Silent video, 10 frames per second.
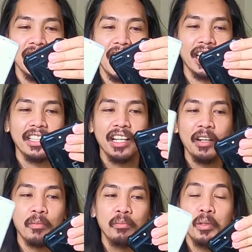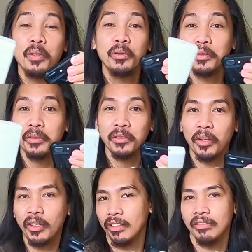like Bluetooth
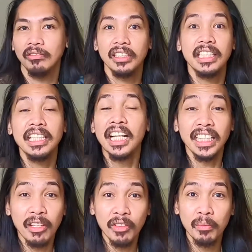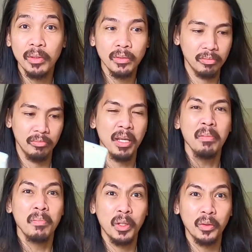or not even
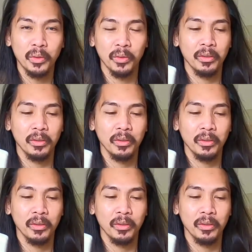maybe Bluetooth,